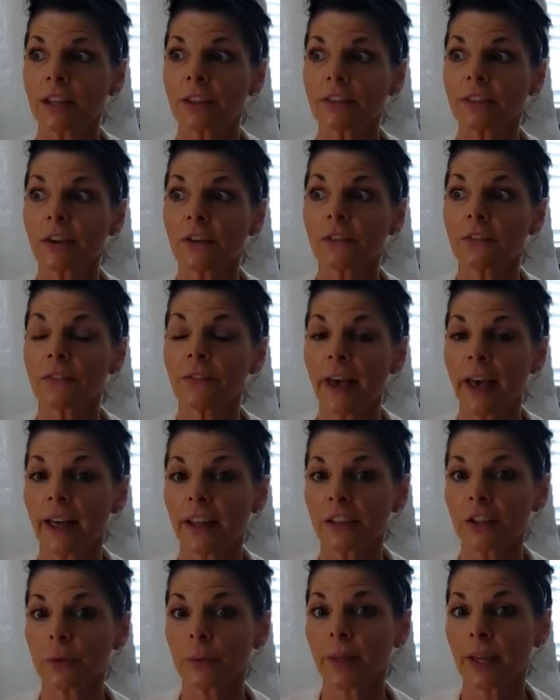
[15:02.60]
the
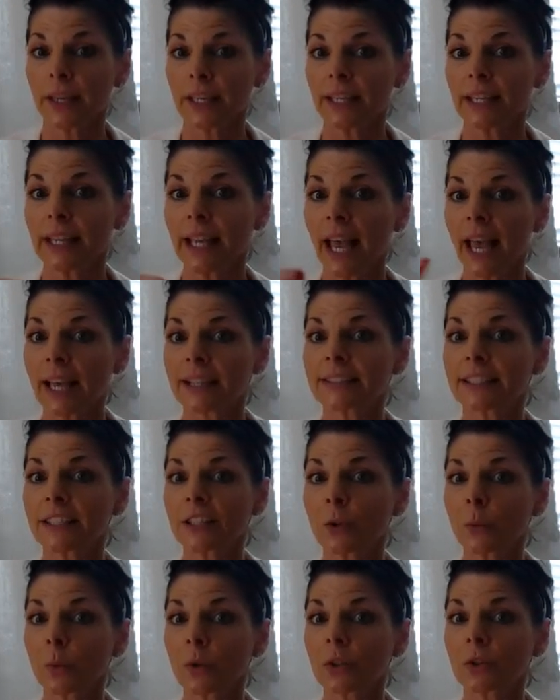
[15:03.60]
value that he has in
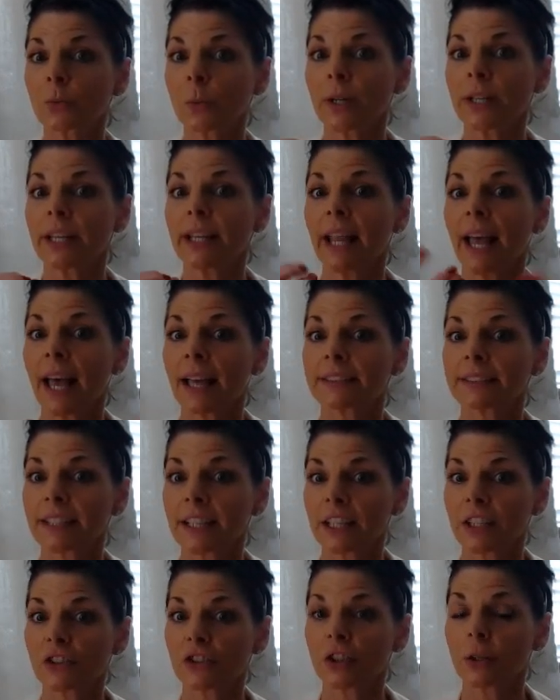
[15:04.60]
the world, what he has to
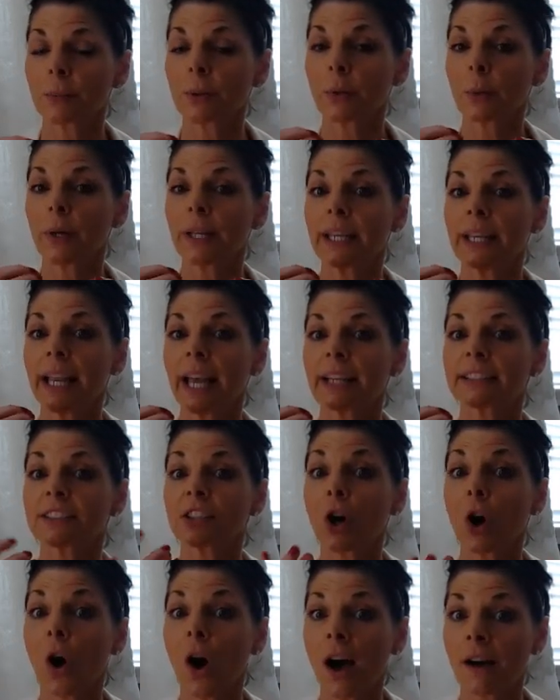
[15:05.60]
contribute, what he has
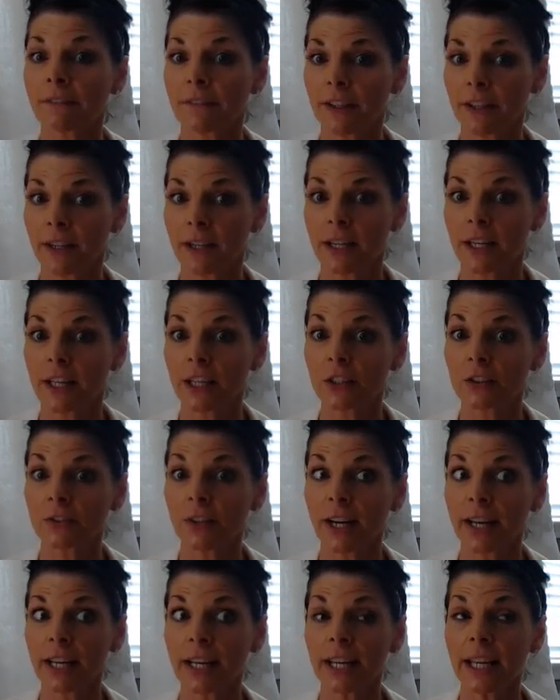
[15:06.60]
to offer,
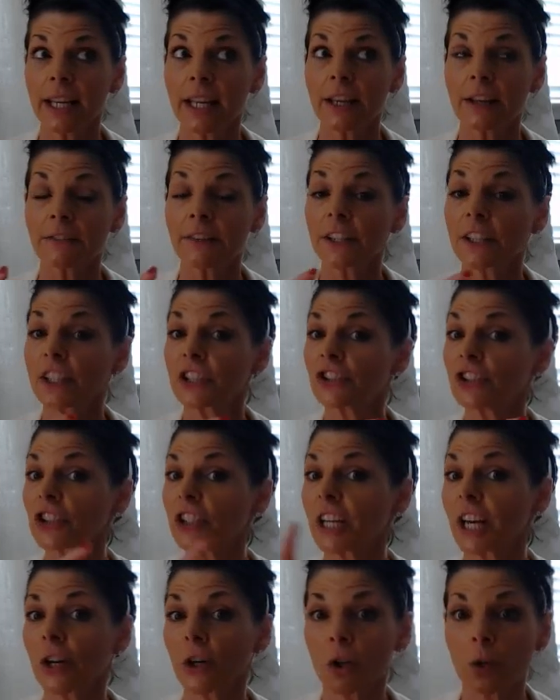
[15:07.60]
right? Very
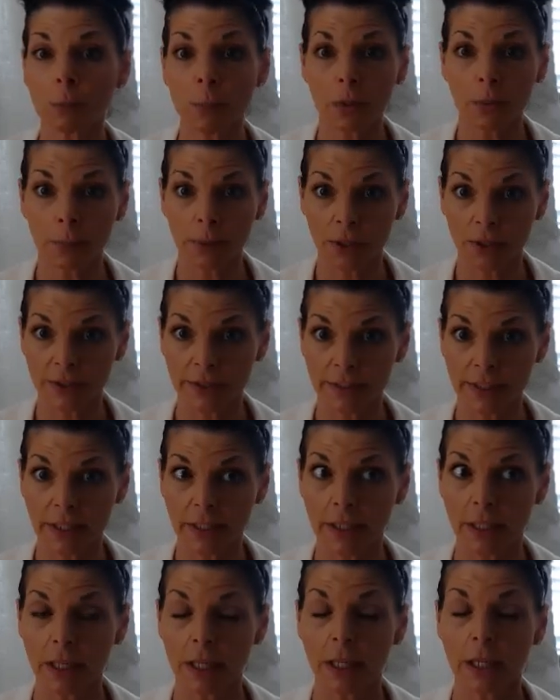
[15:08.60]
charitable
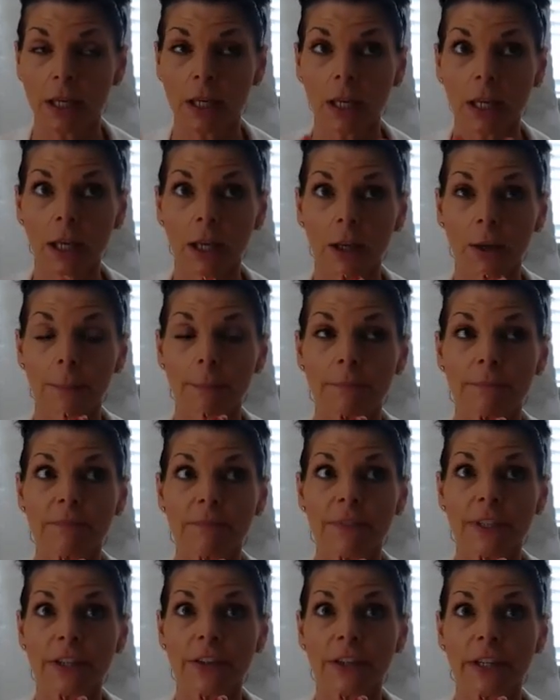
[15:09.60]
person,
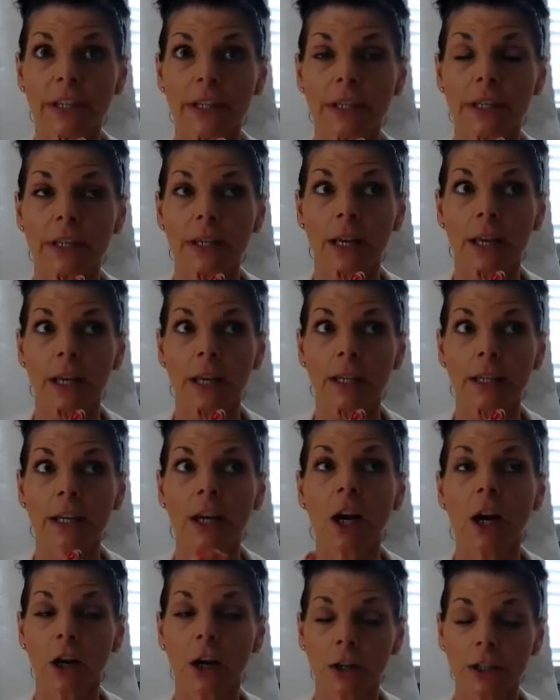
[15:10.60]
very
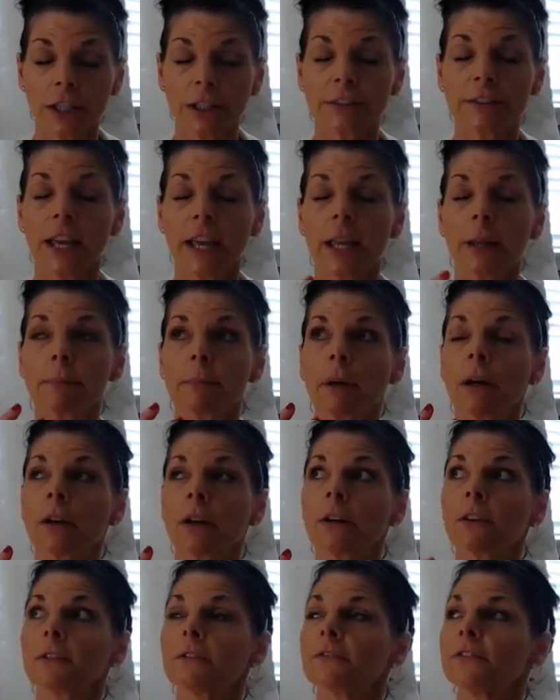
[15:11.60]
archetype
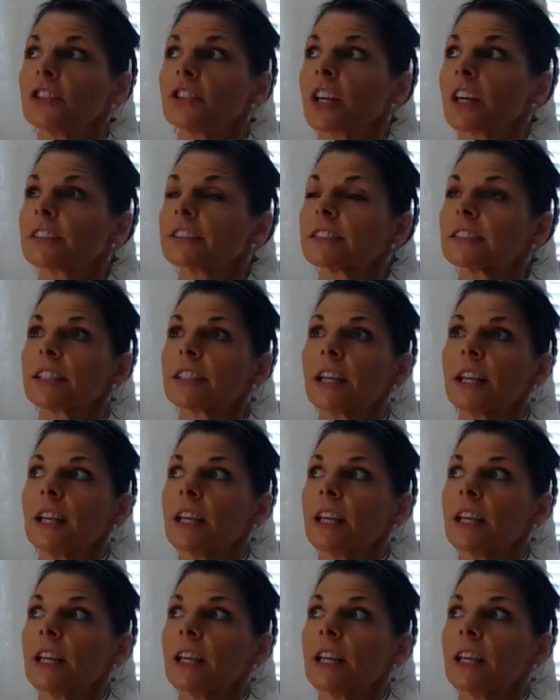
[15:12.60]
of just